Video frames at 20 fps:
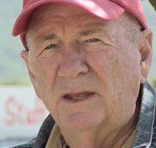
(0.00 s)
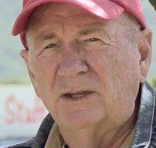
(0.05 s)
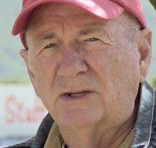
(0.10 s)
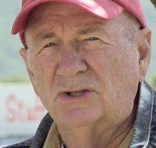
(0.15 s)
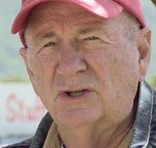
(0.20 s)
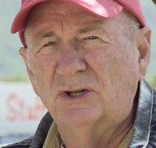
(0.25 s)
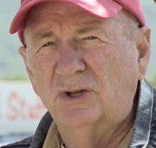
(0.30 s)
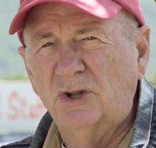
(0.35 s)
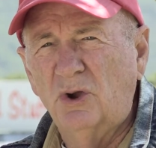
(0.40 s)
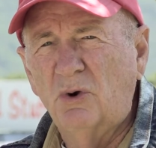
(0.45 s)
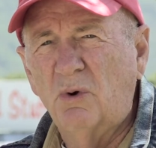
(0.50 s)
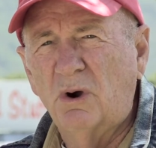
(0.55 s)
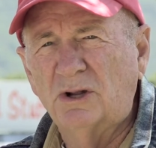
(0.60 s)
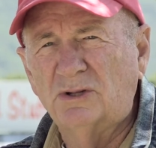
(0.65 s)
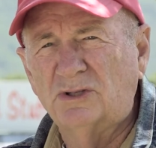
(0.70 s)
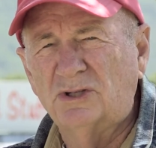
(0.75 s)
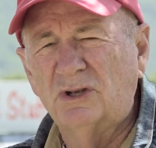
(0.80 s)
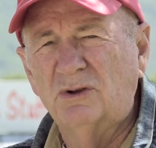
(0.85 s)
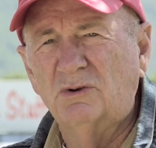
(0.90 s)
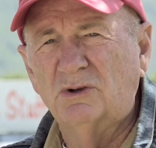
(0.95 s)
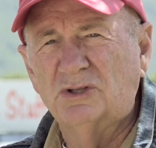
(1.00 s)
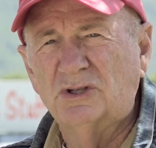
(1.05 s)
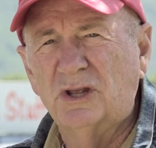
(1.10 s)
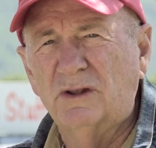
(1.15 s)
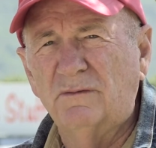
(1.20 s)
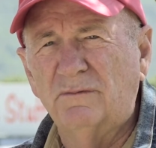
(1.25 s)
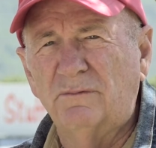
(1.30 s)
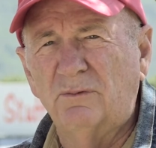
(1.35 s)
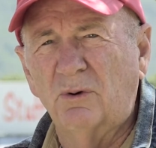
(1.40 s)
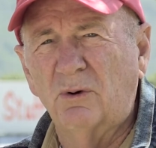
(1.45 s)
She knew what she was
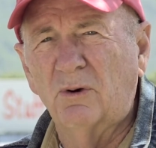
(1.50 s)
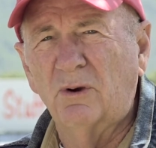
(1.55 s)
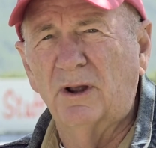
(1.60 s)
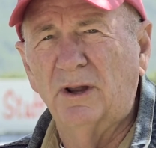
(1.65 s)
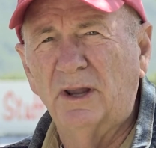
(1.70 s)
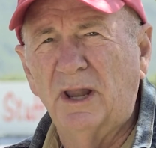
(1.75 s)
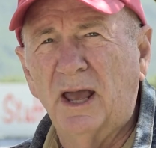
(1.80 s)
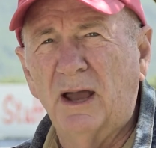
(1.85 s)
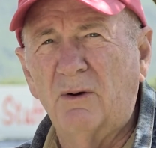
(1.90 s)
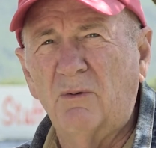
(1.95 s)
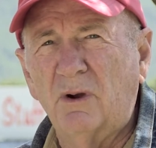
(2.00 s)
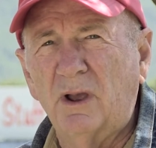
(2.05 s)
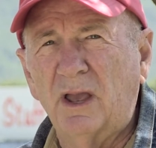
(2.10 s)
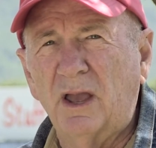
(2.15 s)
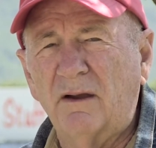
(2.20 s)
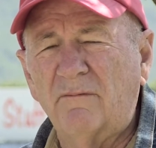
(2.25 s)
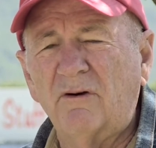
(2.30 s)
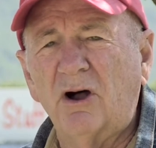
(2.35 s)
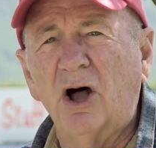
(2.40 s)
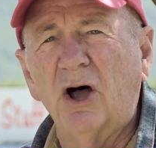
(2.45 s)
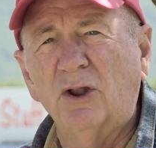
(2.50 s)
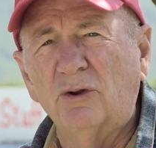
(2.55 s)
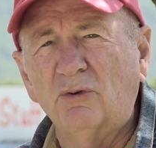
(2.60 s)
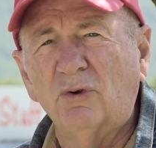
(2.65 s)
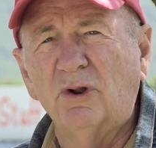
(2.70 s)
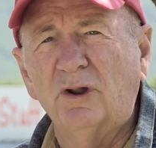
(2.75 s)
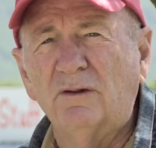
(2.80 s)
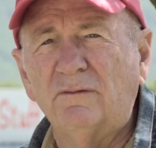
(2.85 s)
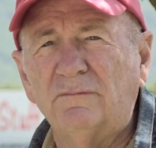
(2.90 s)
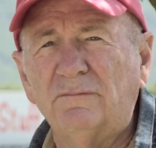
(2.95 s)
in for, and now we have
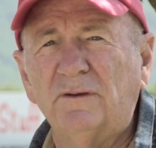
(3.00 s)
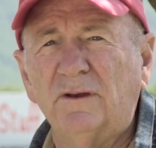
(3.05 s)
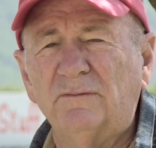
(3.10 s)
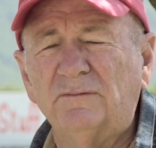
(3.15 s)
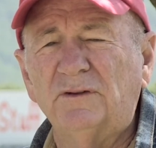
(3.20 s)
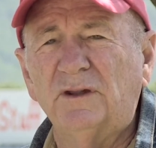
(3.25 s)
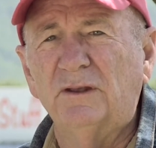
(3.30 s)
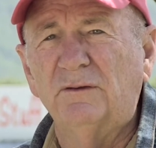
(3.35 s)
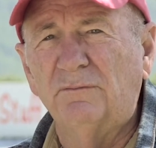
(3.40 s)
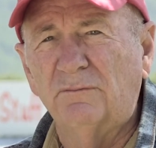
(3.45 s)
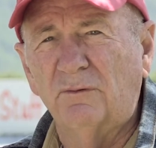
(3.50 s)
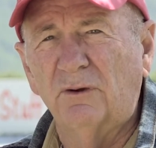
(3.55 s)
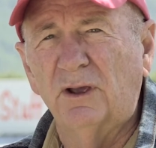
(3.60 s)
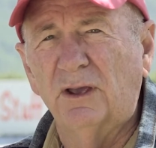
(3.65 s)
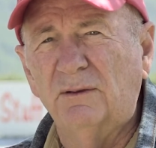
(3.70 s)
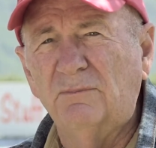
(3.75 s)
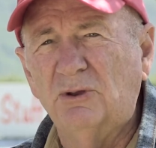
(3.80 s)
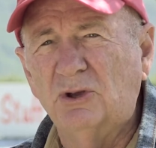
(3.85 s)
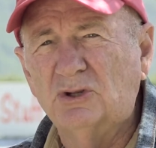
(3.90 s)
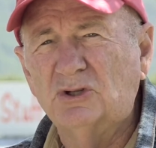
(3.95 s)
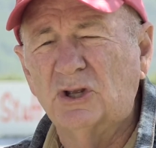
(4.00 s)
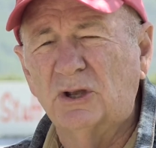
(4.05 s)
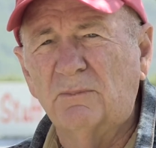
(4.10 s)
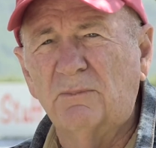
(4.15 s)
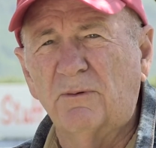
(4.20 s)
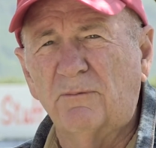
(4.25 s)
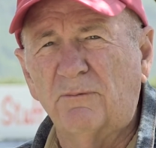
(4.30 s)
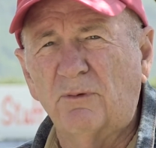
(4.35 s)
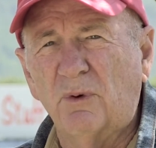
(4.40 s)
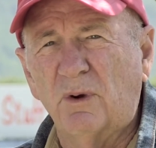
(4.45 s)
150 free music
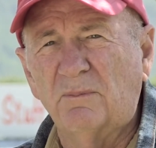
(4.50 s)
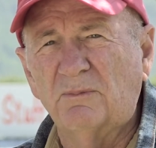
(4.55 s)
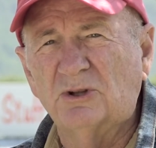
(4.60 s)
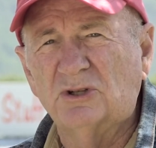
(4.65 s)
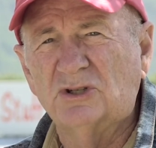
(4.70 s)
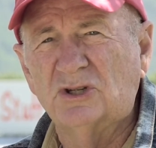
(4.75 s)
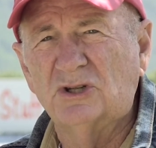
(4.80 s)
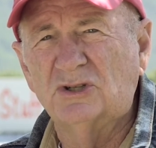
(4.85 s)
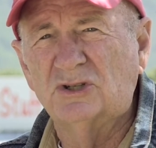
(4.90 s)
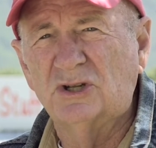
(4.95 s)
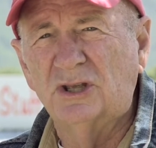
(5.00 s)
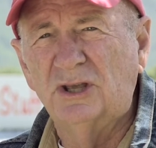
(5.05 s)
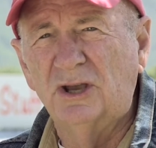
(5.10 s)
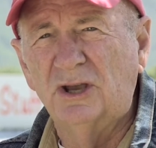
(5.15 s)
performances a